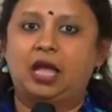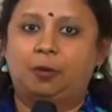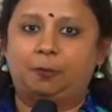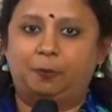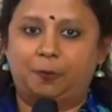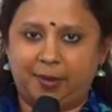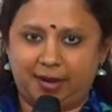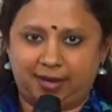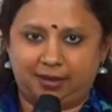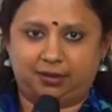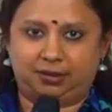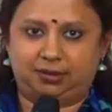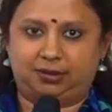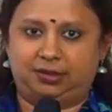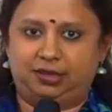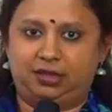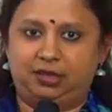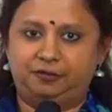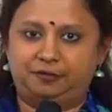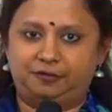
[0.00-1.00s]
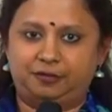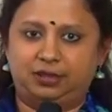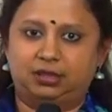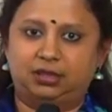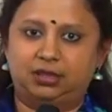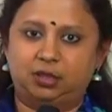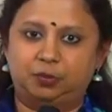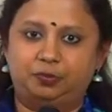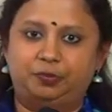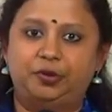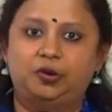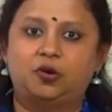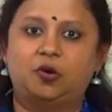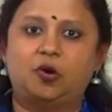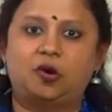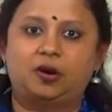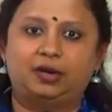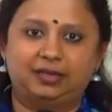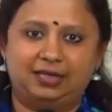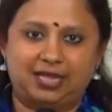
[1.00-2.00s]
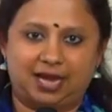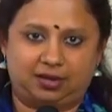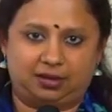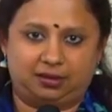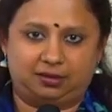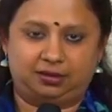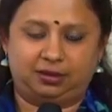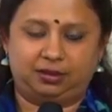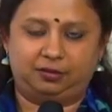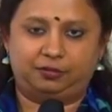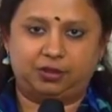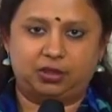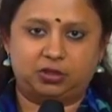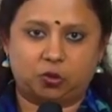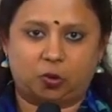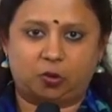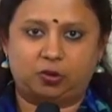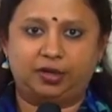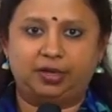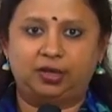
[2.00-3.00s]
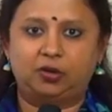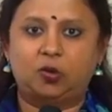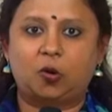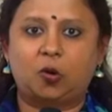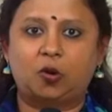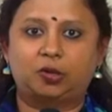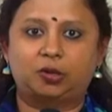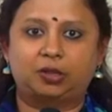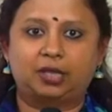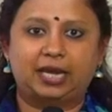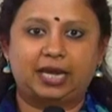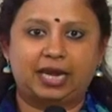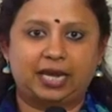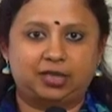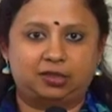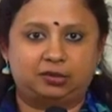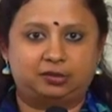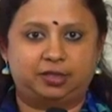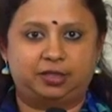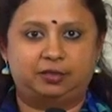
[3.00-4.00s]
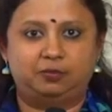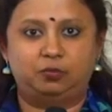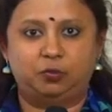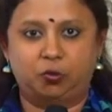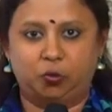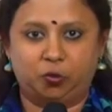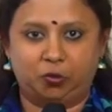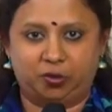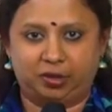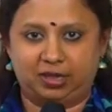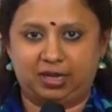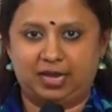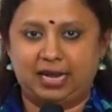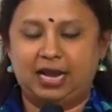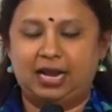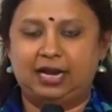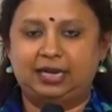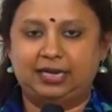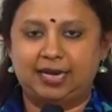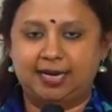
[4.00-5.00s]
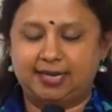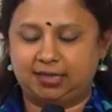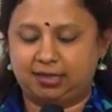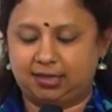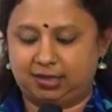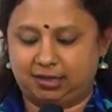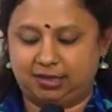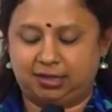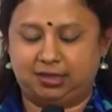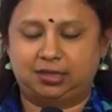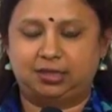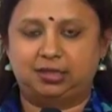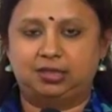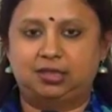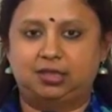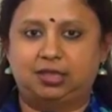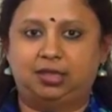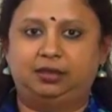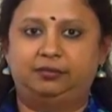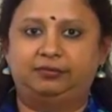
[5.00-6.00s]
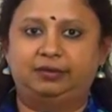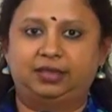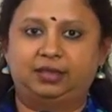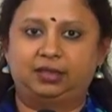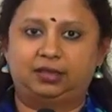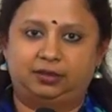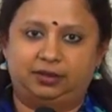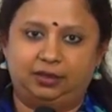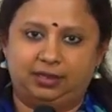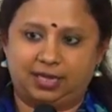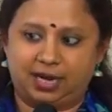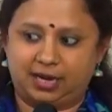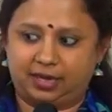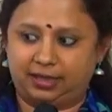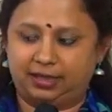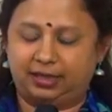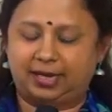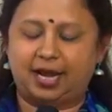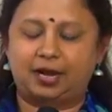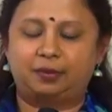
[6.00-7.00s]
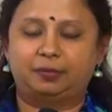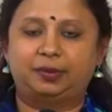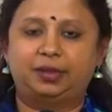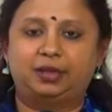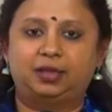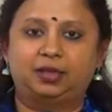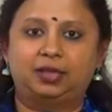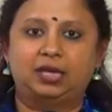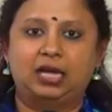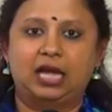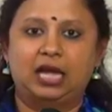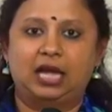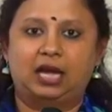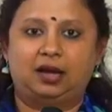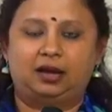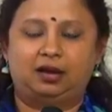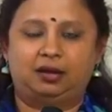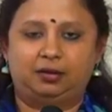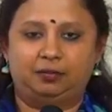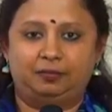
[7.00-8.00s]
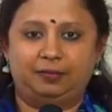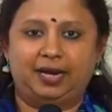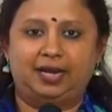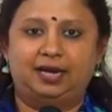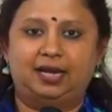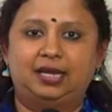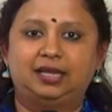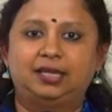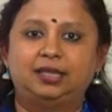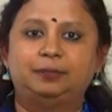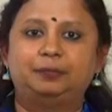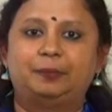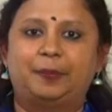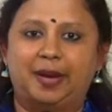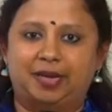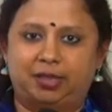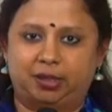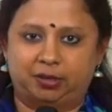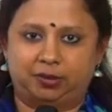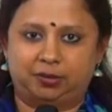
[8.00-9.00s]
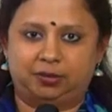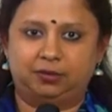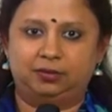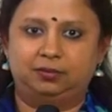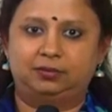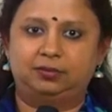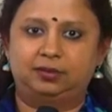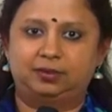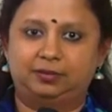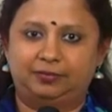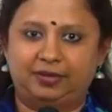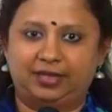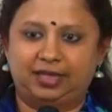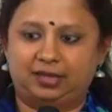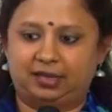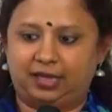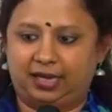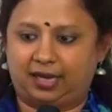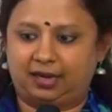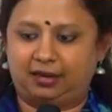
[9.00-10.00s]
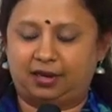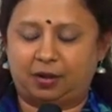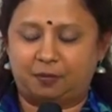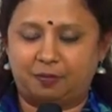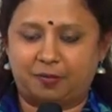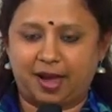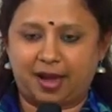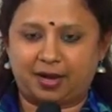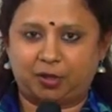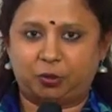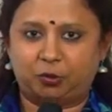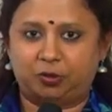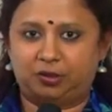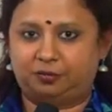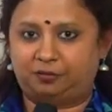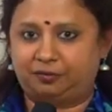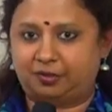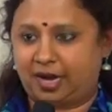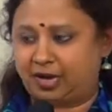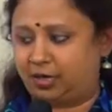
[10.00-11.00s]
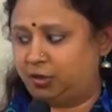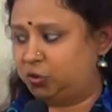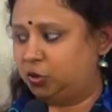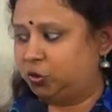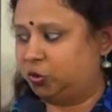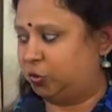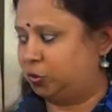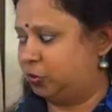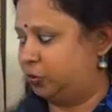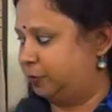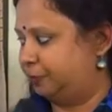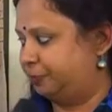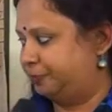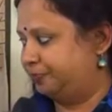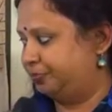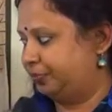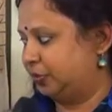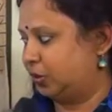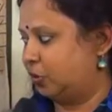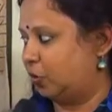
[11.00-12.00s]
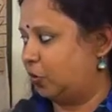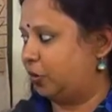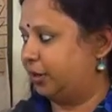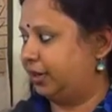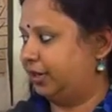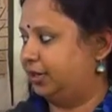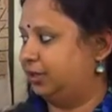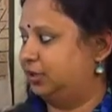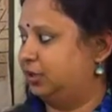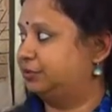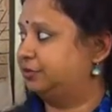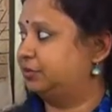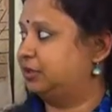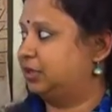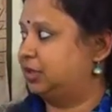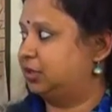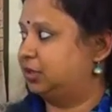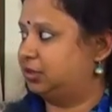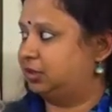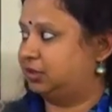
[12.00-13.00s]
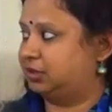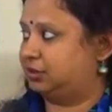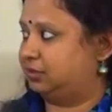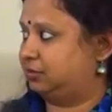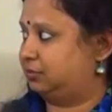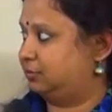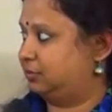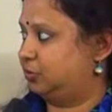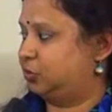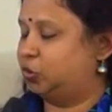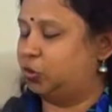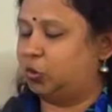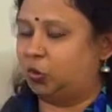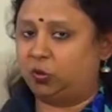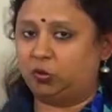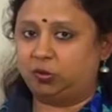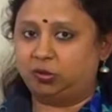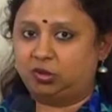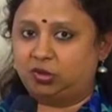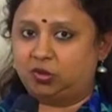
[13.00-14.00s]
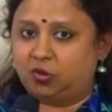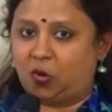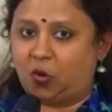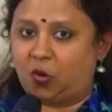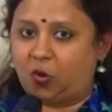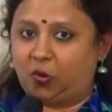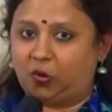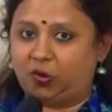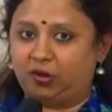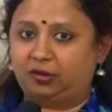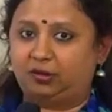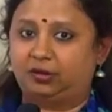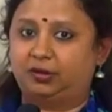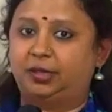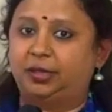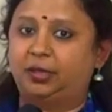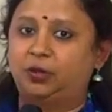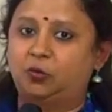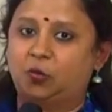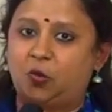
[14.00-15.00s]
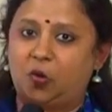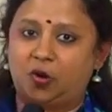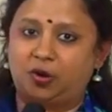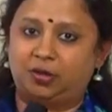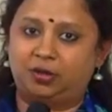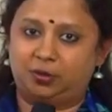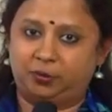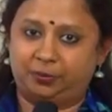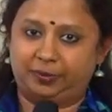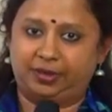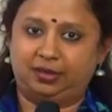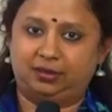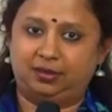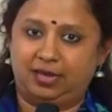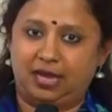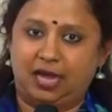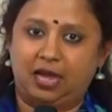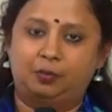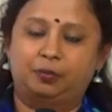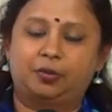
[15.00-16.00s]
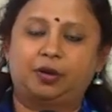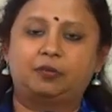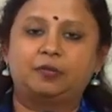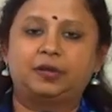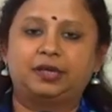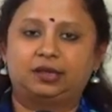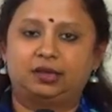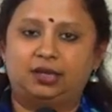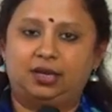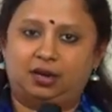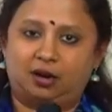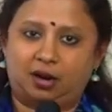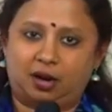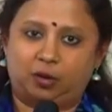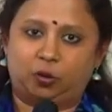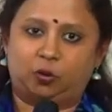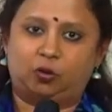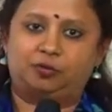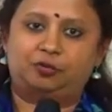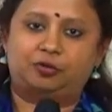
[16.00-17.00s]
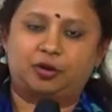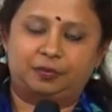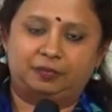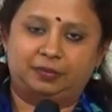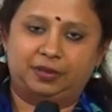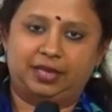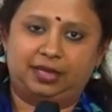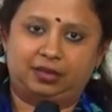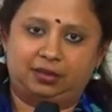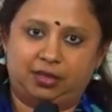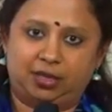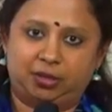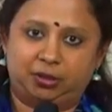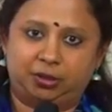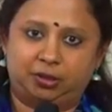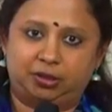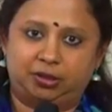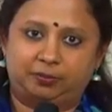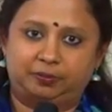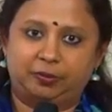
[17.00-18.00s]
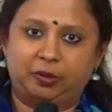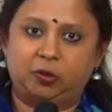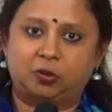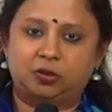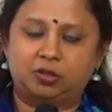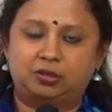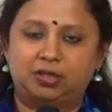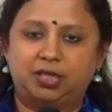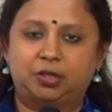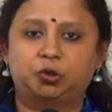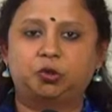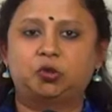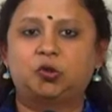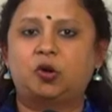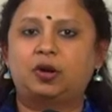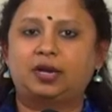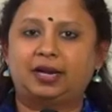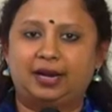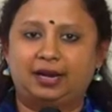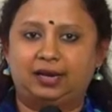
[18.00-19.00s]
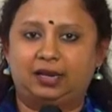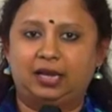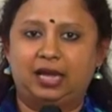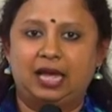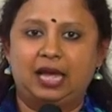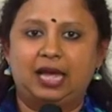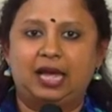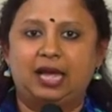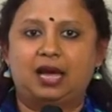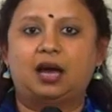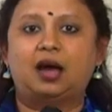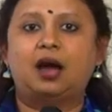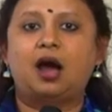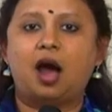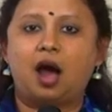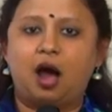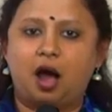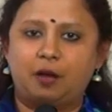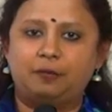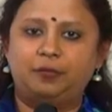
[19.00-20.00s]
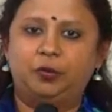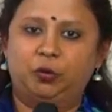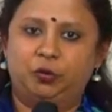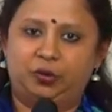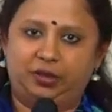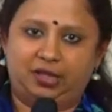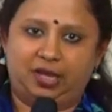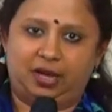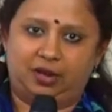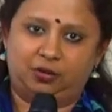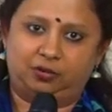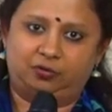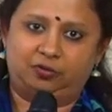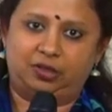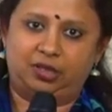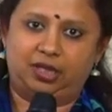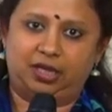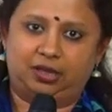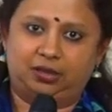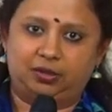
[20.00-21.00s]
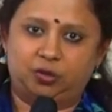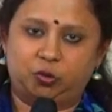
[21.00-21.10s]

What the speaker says: But if it is beyond that, if it's already gone to the hatred mode, let us sit and see whether it can be made any better, whether they can come back to the friend zone or any of these zones, or do you want to be permanently cut off from their relationship? Because they should not harm you in the end of the day.